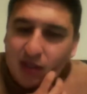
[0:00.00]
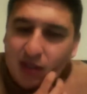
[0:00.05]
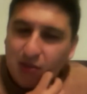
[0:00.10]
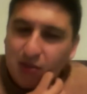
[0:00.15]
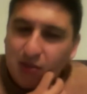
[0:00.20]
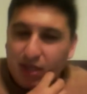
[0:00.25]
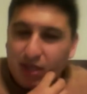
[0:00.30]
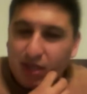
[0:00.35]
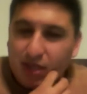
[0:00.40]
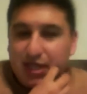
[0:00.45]

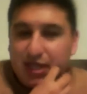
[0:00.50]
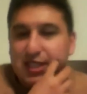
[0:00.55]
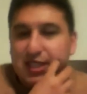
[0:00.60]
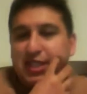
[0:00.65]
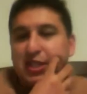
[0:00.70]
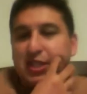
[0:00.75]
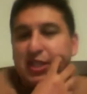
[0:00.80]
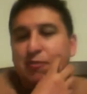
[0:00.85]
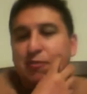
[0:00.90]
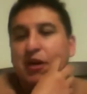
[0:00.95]
but I guess that's
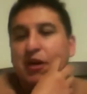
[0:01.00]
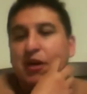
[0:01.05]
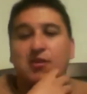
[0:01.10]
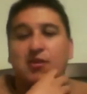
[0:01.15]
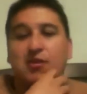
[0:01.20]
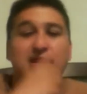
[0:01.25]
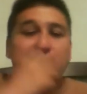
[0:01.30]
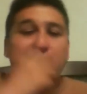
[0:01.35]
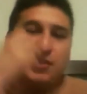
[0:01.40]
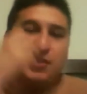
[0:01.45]
how power
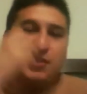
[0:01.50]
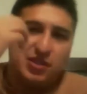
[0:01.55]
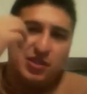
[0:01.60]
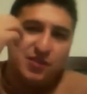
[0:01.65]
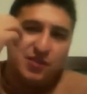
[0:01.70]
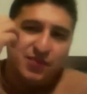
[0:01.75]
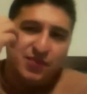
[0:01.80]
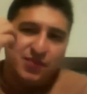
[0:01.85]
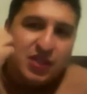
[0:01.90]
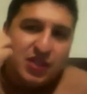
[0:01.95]
it is.
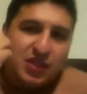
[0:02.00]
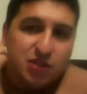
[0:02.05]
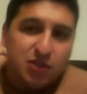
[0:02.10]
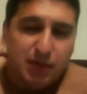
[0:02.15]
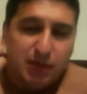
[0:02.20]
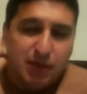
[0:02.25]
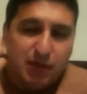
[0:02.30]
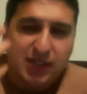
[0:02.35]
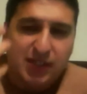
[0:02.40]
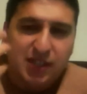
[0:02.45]

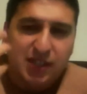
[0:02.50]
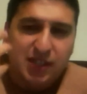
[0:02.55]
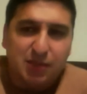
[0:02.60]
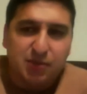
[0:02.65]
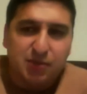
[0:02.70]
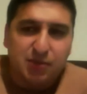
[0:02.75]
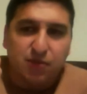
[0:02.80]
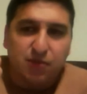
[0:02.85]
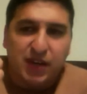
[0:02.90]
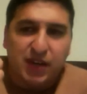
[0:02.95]
My thoughts on
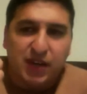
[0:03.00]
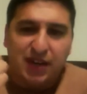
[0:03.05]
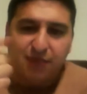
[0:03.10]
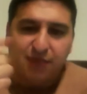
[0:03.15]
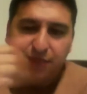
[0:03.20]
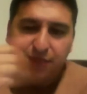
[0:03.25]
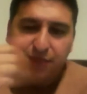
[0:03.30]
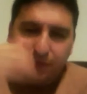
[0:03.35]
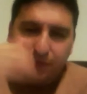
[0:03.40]
episode five.